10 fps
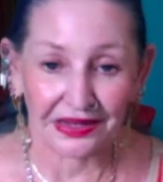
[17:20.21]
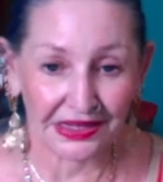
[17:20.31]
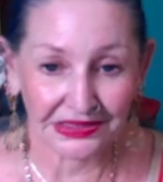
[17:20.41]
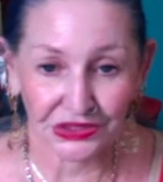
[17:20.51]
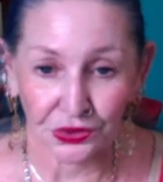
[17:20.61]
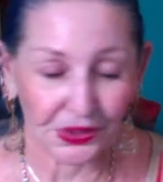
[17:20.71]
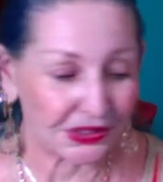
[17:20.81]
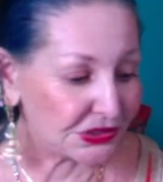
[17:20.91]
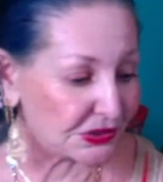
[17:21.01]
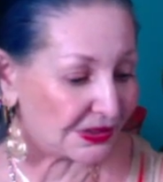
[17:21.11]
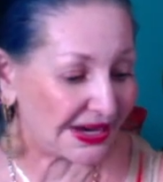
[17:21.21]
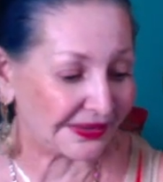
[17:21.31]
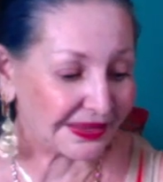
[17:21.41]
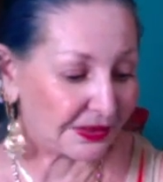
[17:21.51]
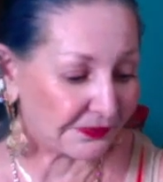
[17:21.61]
It's going to
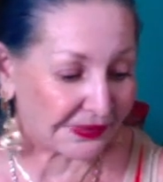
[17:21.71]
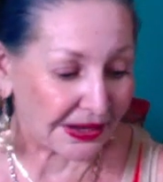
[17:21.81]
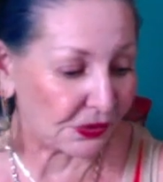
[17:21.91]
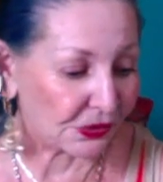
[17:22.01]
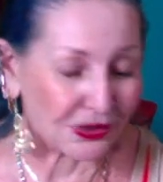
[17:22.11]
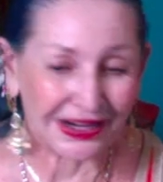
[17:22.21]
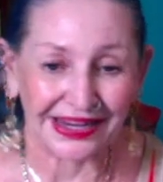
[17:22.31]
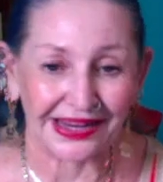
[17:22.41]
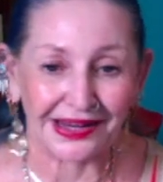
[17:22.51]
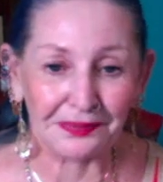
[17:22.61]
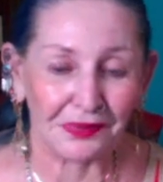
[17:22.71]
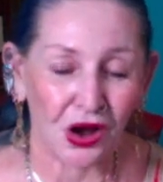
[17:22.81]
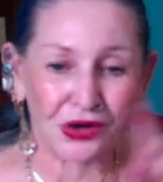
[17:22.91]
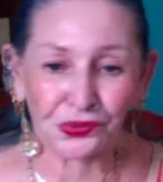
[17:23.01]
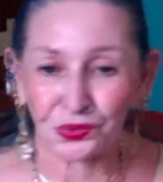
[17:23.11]
get there. they are going to get him
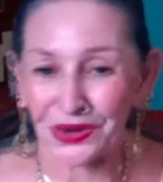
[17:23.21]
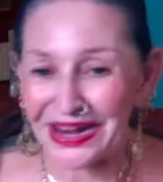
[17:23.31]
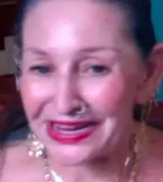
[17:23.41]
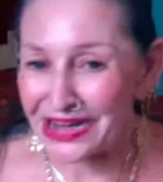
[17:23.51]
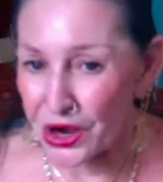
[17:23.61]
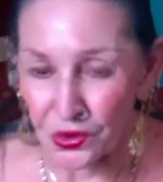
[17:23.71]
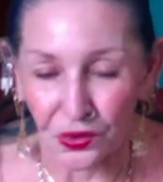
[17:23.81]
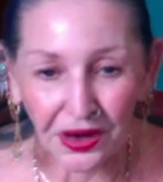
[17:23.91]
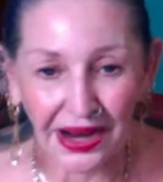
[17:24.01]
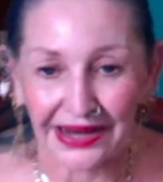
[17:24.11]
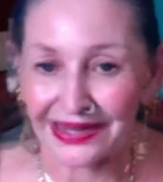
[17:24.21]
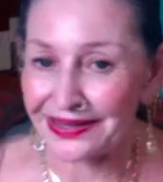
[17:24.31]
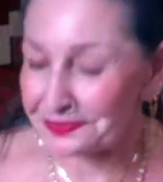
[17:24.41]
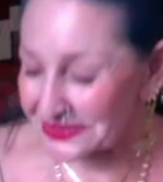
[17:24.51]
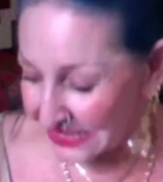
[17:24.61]
on RICO. I
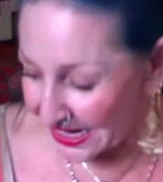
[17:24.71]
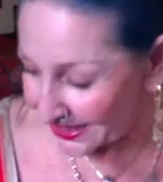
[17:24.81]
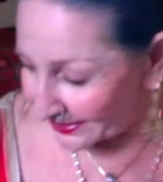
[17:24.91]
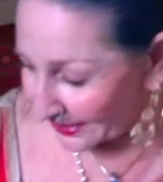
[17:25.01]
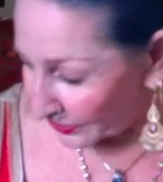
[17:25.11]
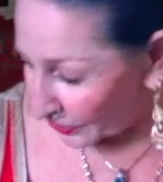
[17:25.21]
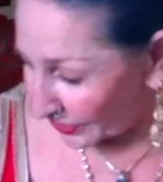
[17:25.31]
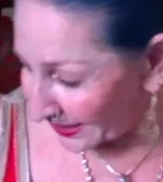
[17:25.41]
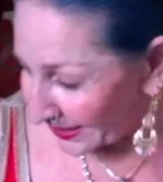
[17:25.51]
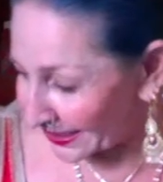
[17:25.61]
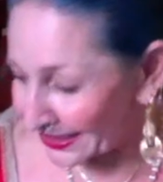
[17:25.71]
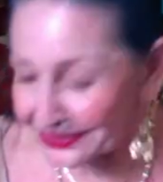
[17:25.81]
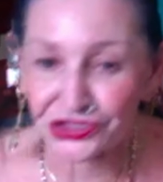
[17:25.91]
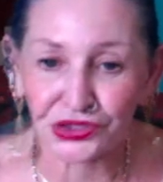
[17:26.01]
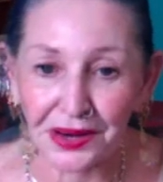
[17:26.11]
keep saying they're going to
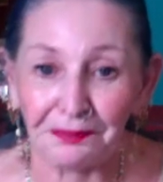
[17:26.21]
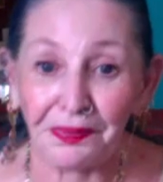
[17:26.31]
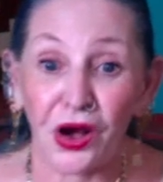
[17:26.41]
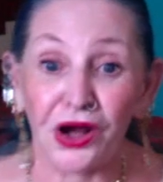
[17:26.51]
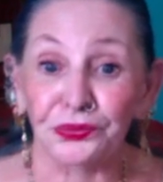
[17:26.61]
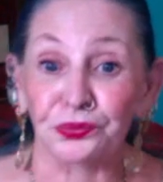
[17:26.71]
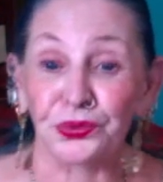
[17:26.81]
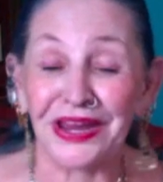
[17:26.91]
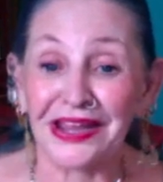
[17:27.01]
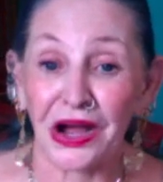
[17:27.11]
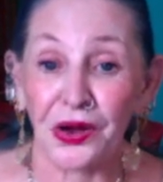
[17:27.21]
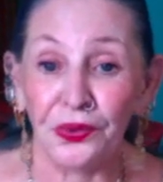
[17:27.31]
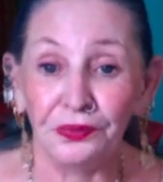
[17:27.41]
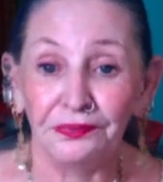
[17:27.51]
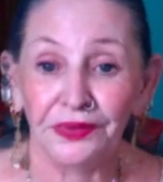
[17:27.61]
get Trump on
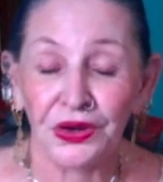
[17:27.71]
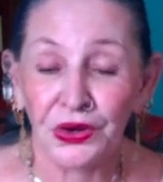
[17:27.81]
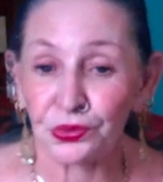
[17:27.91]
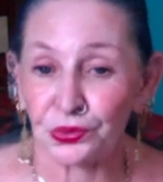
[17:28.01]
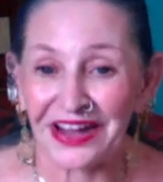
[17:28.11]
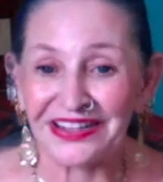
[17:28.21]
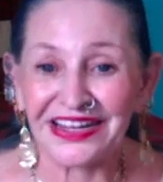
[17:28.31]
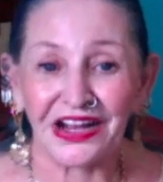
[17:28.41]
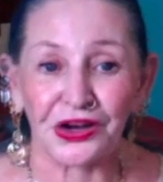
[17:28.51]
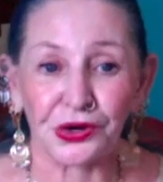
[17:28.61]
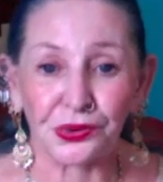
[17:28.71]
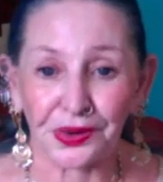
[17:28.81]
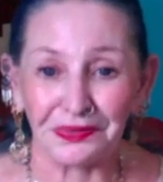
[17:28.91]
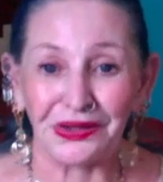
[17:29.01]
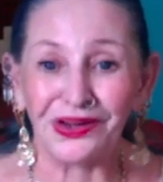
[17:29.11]
RICO, running a
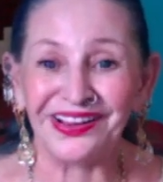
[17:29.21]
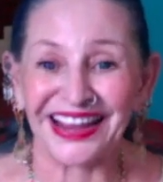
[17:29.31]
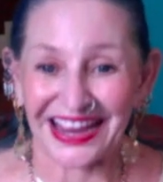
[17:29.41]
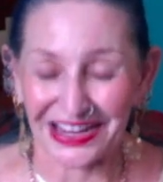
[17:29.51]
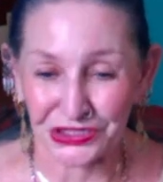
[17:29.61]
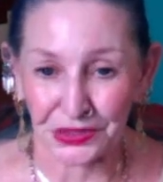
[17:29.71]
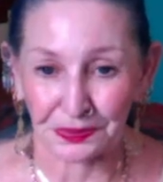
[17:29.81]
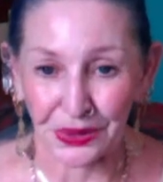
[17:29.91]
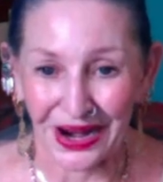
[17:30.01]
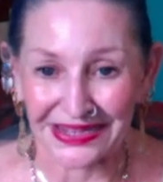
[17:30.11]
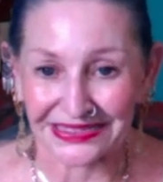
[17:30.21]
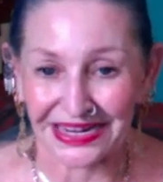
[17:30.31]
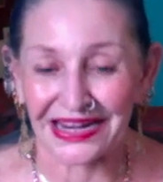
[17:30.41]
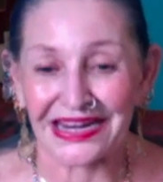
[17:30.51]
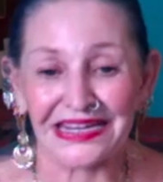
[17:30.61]
criminal enterprise,
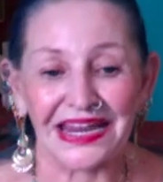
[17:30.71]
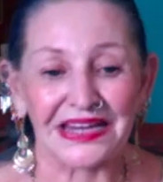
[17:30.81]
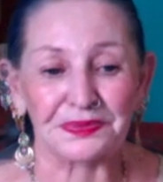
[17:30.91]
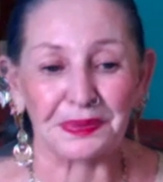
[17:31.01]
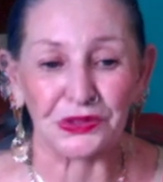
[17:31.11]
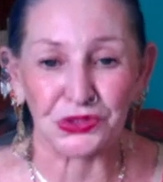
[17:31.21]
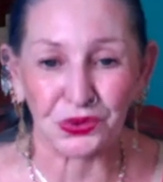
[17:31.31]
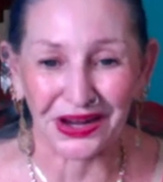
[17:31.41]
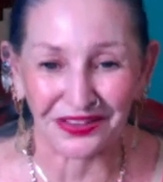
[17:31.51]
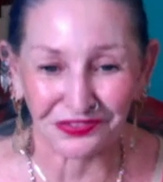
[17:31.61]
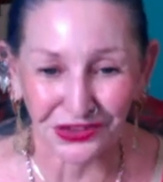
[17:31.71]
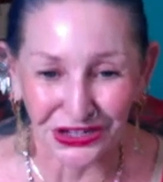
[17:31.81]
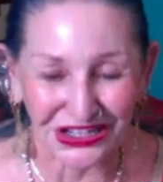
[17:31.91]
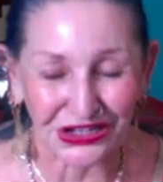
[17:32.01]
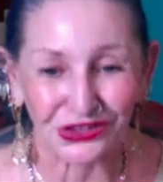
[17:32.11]
and he has been doing it for
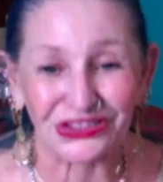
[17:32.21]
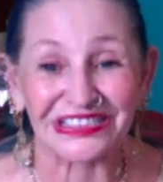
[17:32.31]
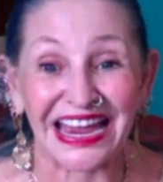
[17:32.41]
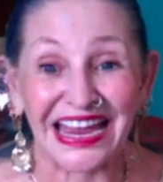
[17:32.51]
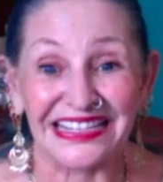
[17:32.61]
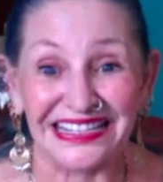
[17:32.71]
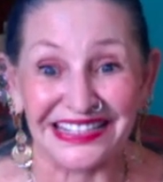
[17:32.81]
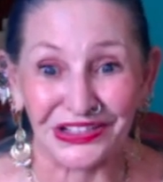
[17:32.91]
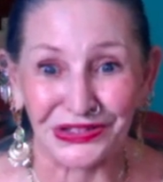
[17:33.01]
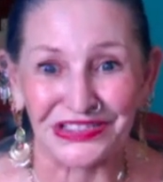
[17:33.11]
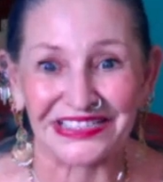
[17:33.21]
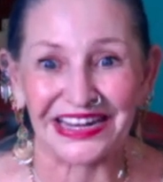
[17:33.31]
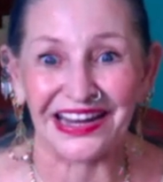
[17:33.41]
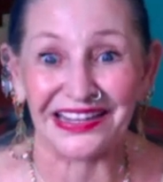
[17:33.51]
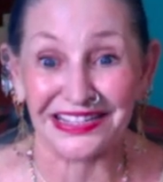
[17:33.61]
years and years
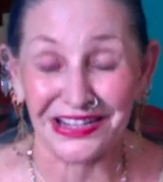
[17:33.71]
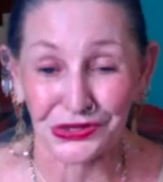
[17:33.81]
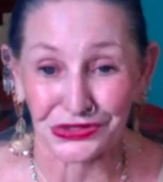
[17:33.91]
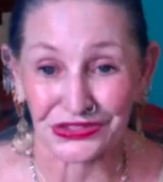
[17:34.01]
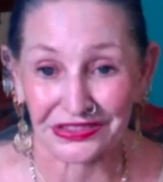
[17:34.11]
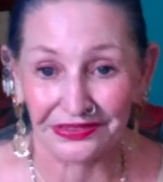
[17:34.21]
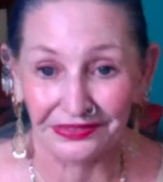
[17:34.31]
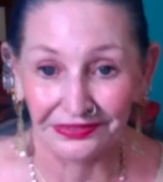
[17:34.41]
and years.